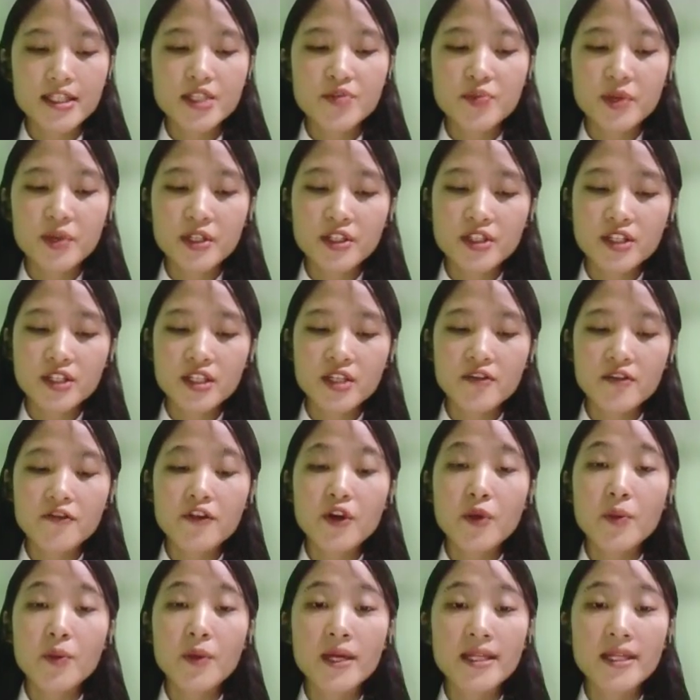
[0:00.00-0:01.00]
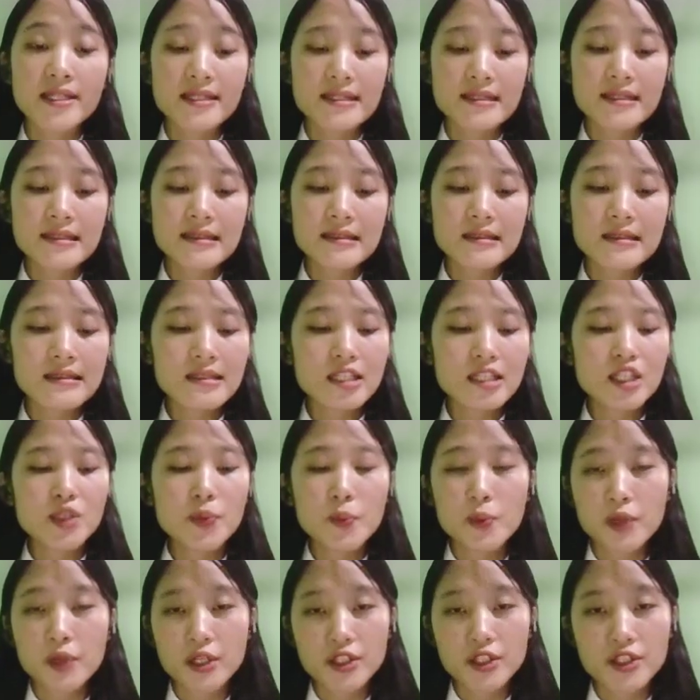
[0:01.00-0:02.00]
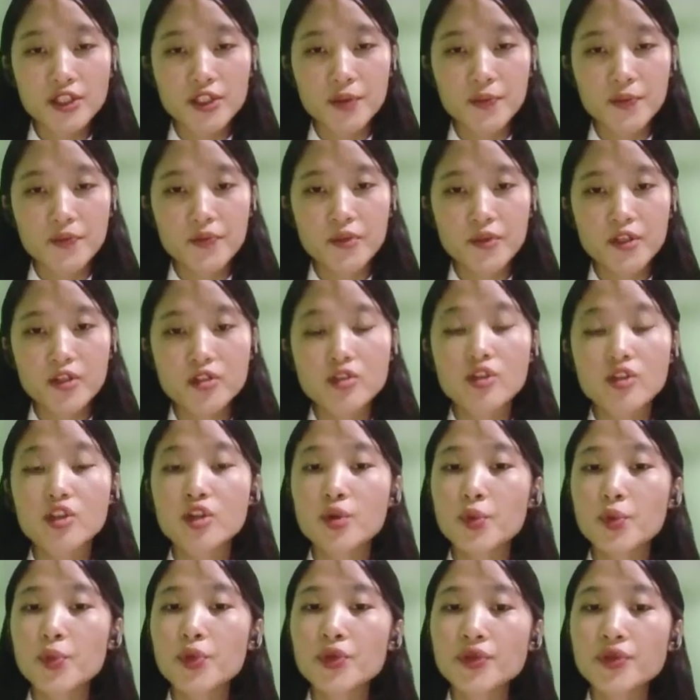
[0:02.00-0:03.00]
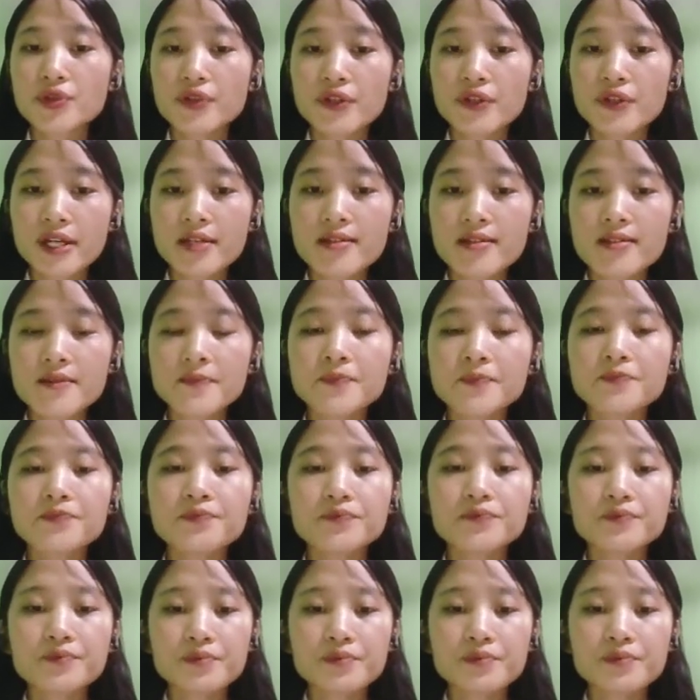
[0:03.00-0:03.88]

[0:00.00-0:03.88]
especially for ventilated patients. So pneumothorax,